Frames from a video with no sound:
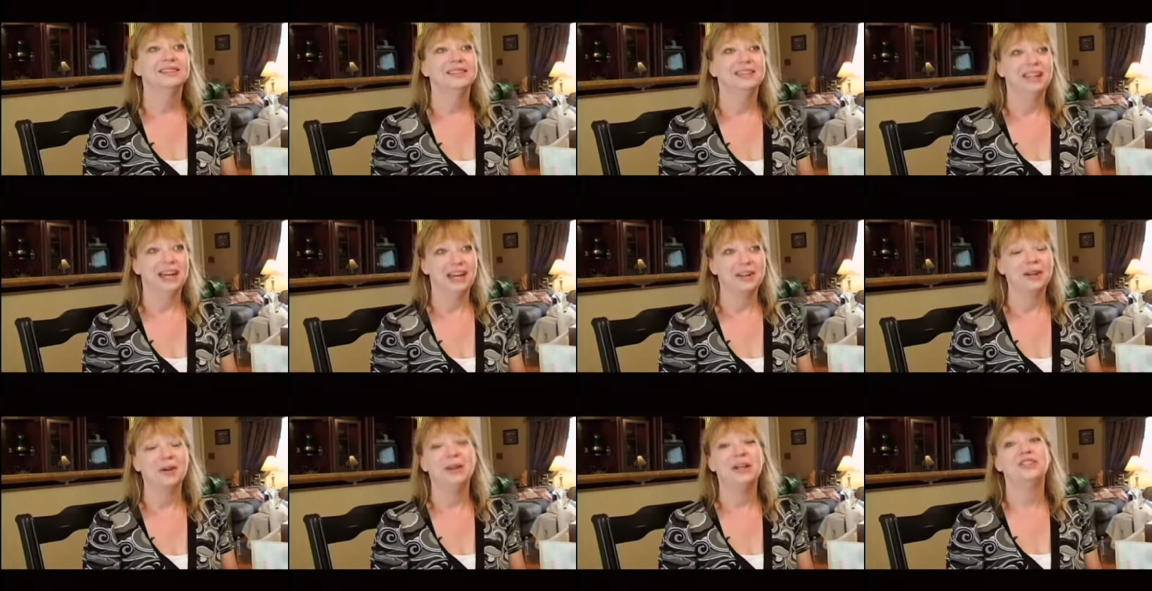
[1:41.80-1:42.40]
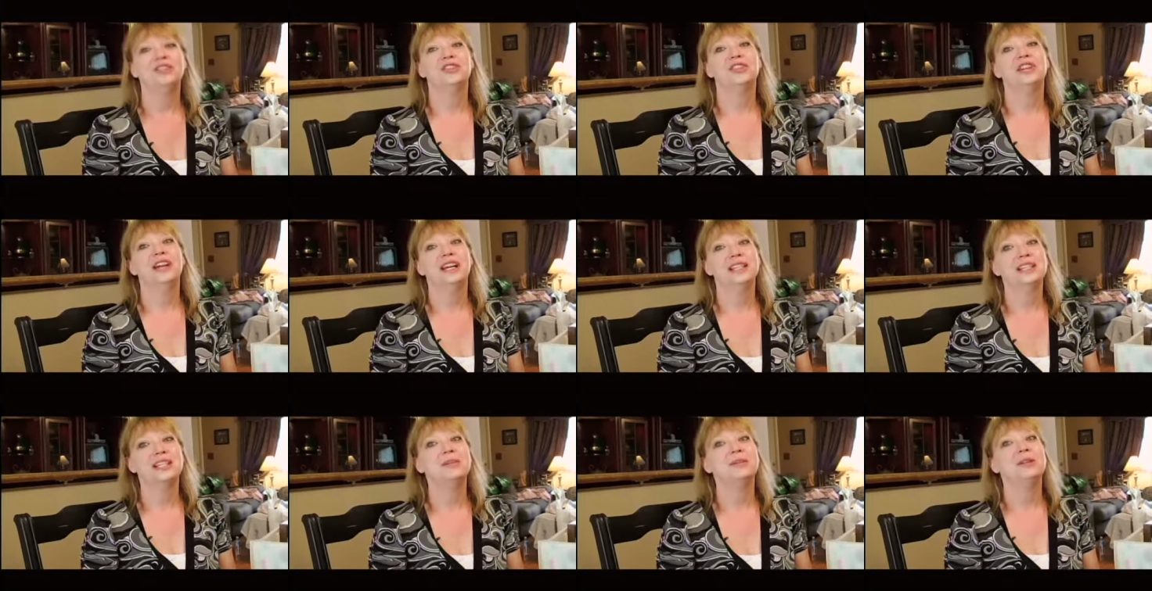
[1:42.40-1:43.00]
Yeah, no, he started
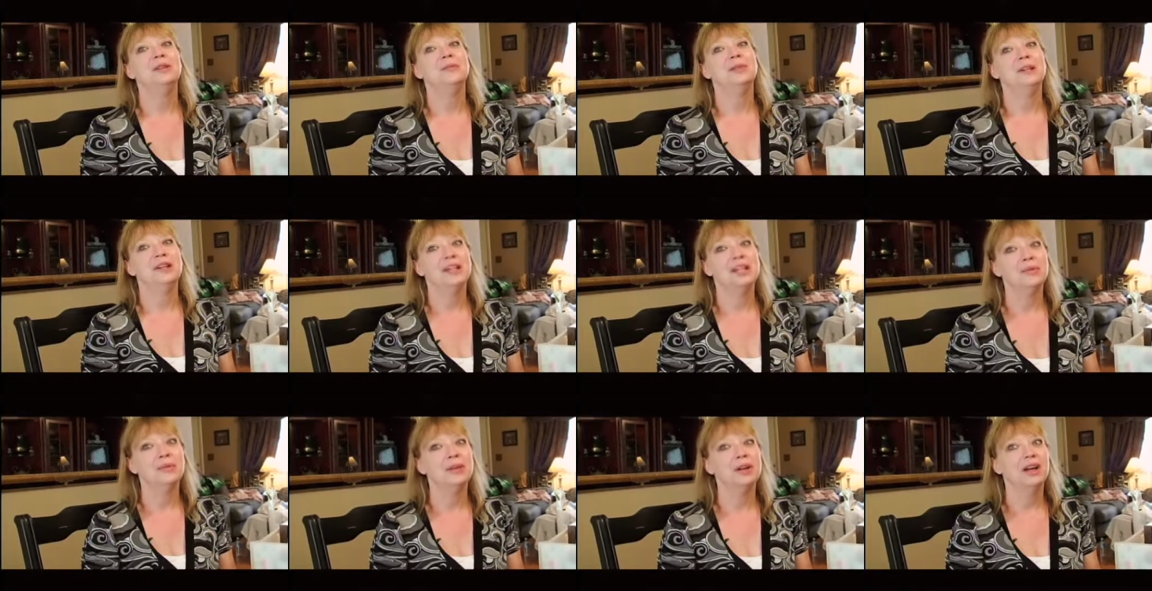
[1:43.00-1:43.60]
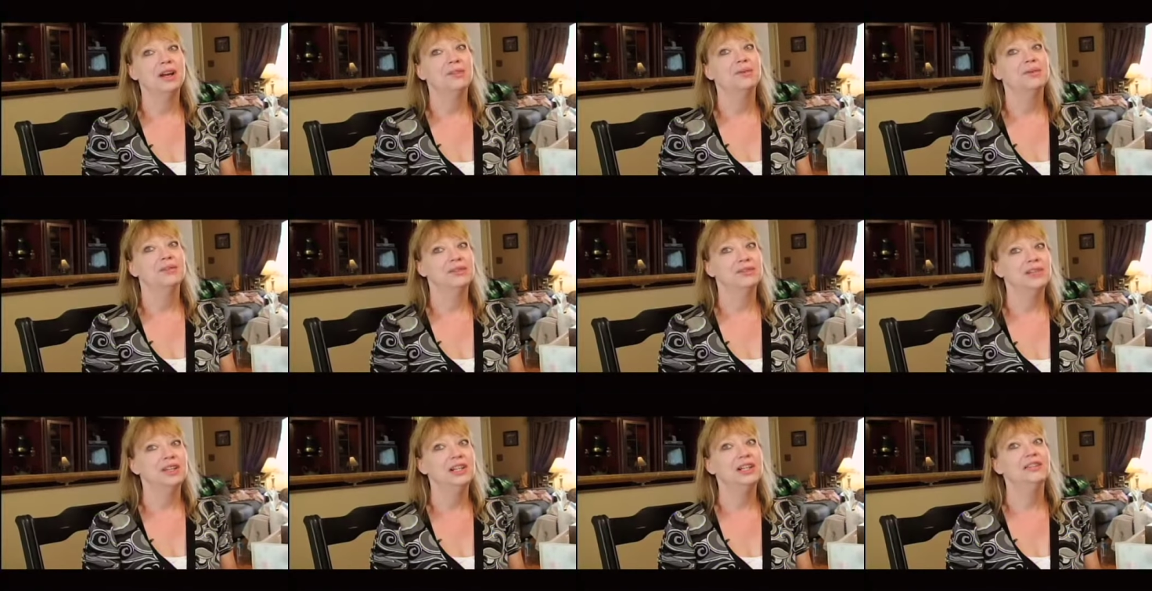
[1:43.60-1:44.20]
asking me to marry him when I was
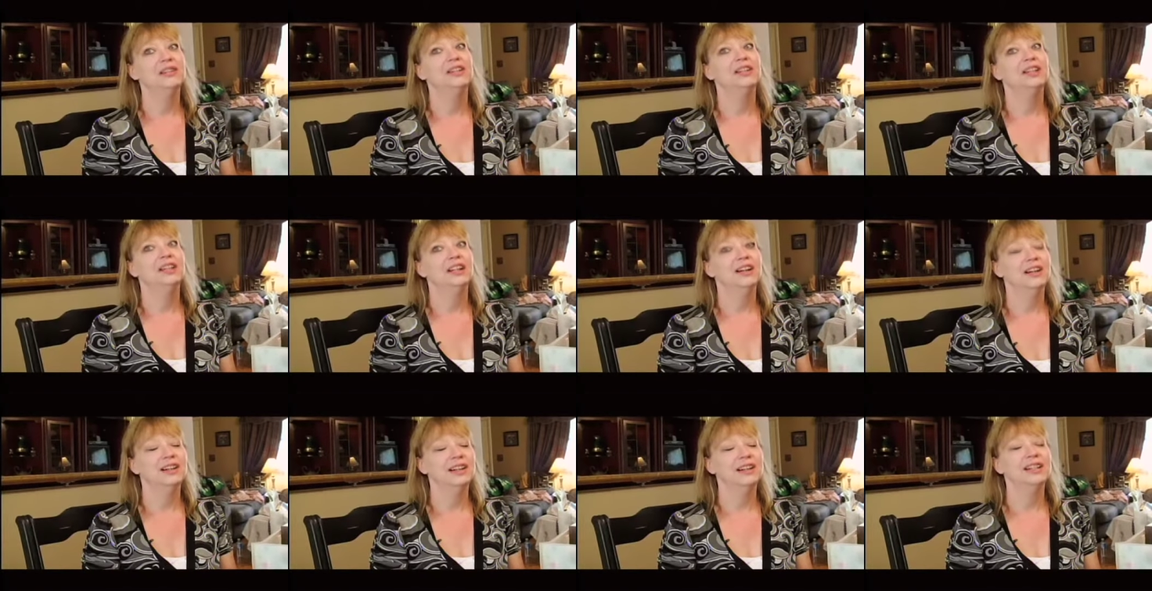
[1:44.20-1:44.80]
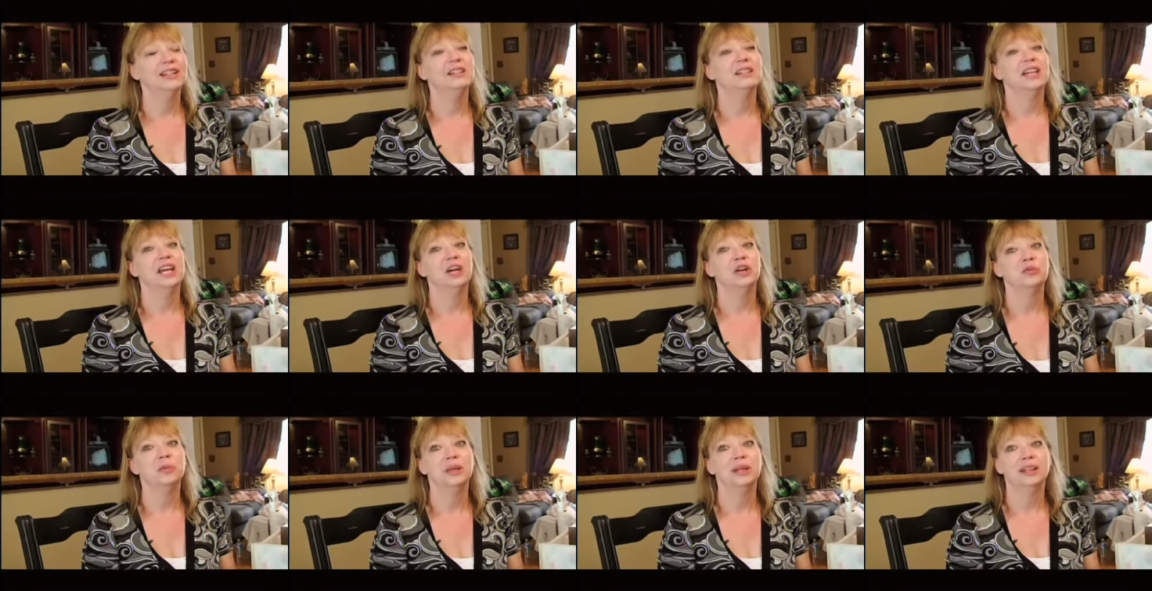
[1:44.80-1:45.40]
very, very young and it
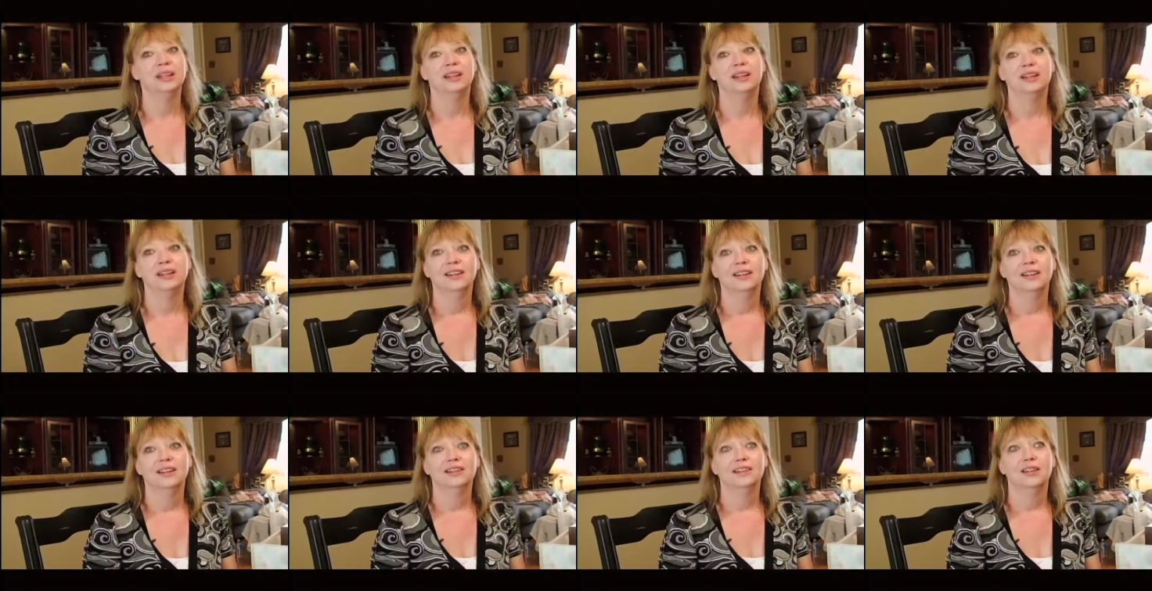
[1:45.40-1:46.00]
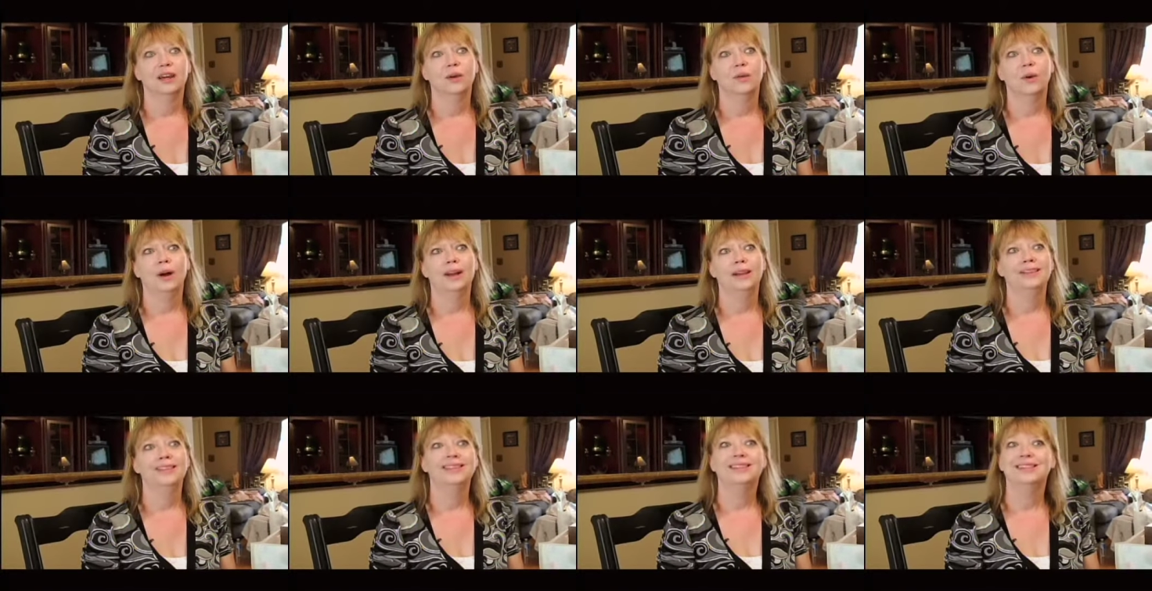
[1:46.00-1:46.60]
scared me. It's like,
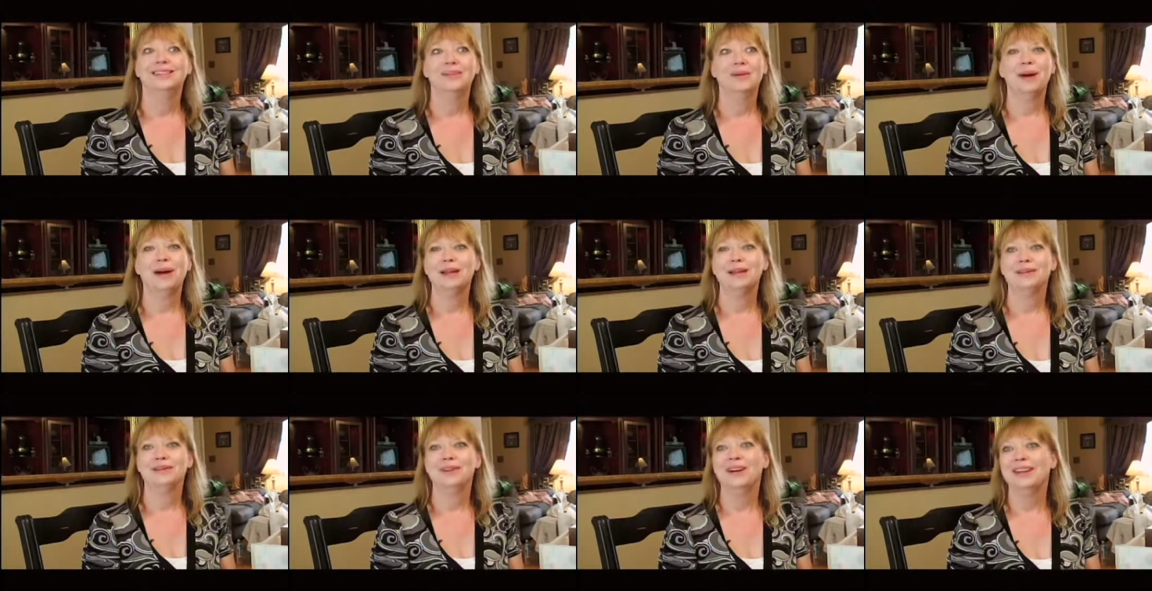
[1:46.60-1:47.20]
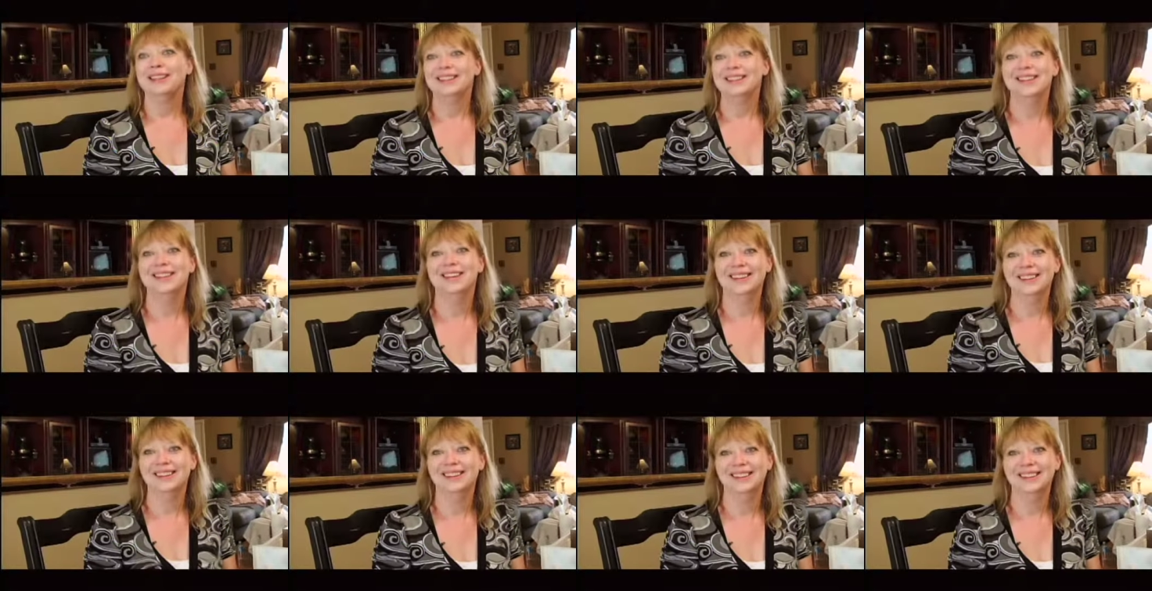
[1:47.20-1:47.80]
what? What?
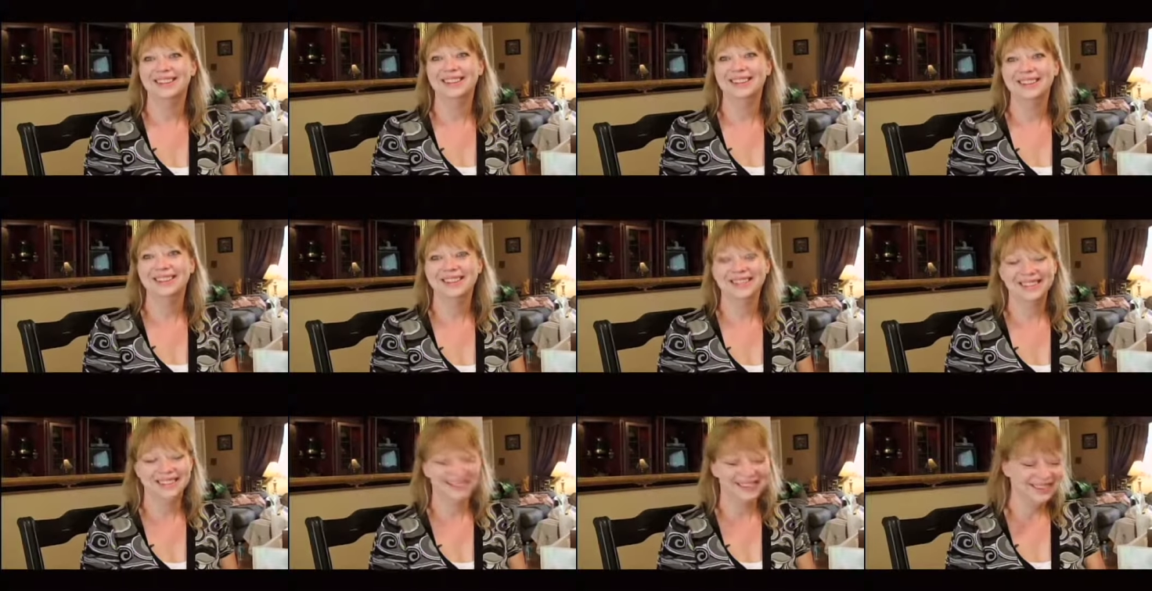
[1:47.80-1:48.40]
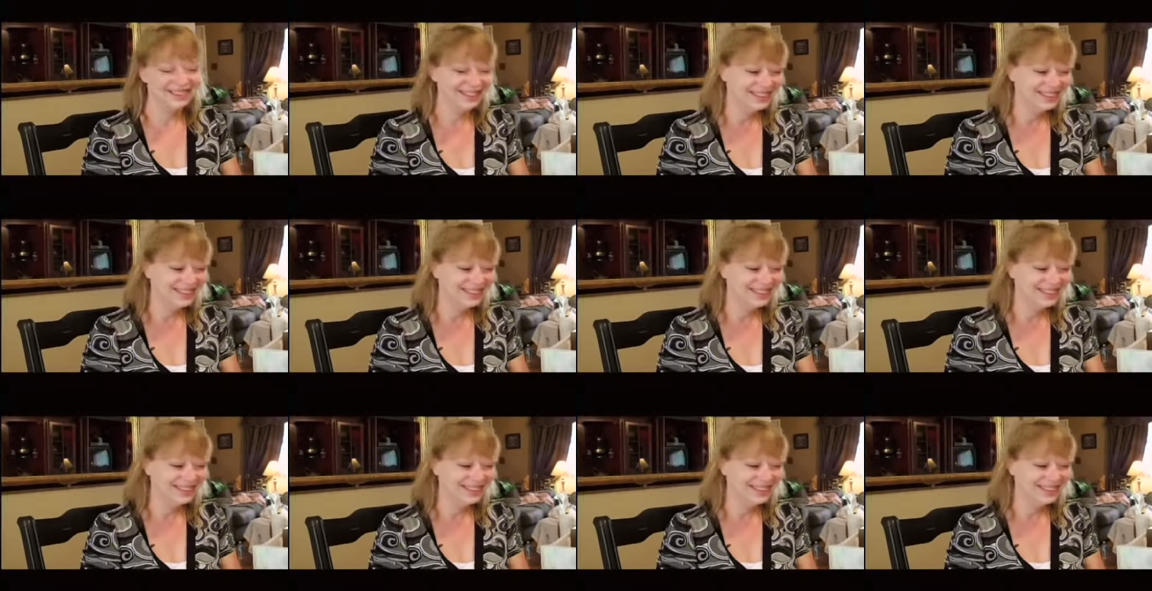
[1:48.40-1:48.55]
What?